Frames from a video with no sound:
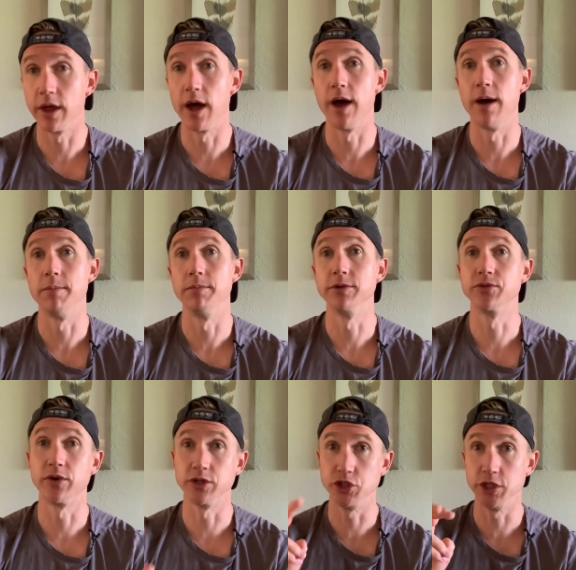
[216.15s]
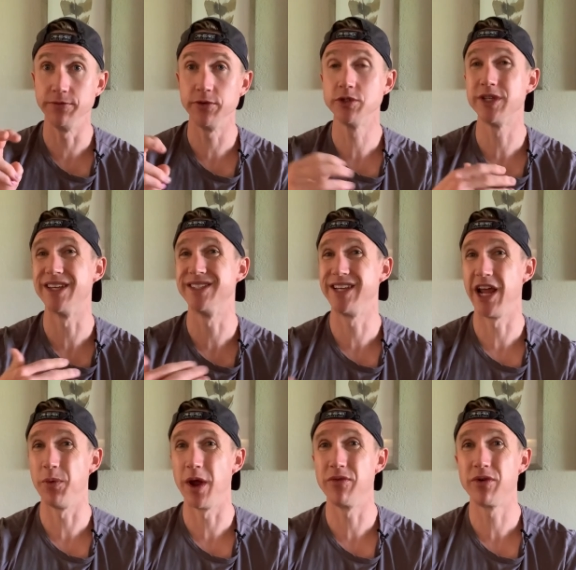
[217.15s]
as far as cheat foods, that I stay
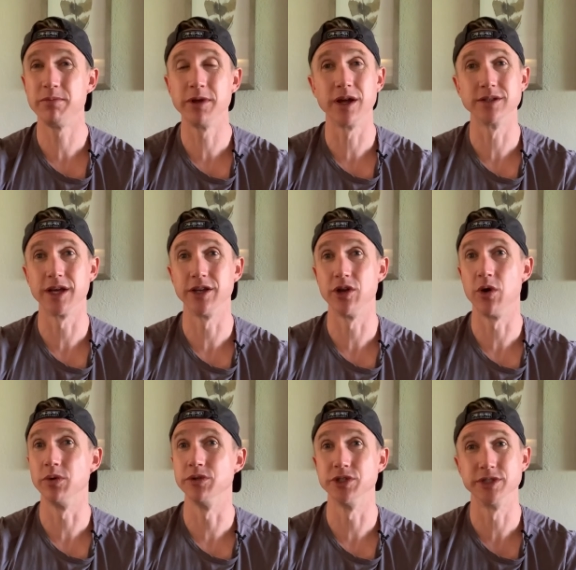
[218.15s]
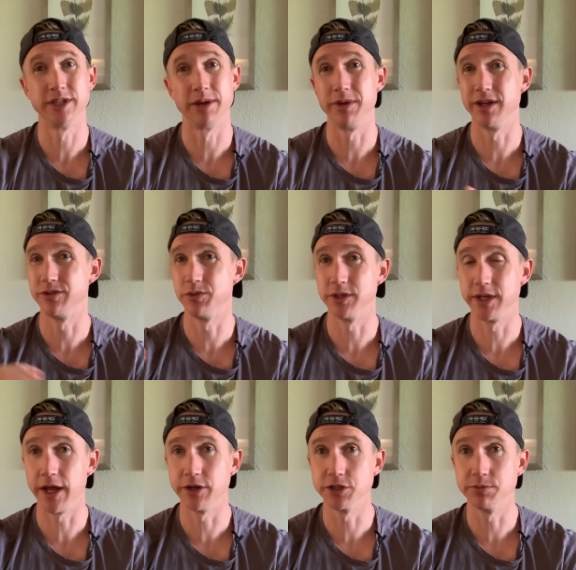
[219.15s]
away from because I know it'll just send me into a
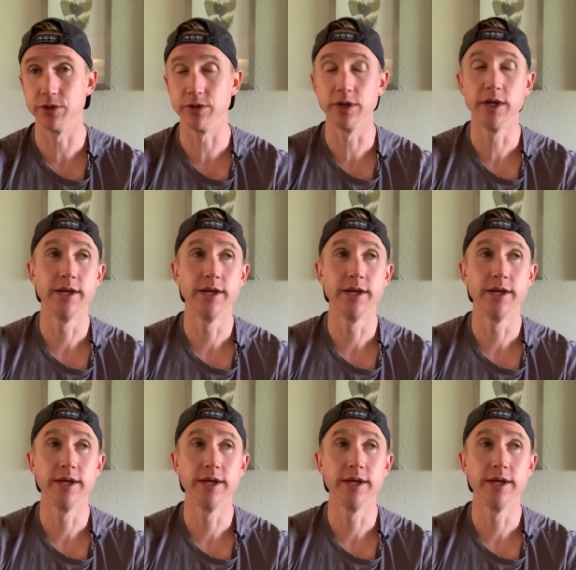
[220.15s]
tailspin.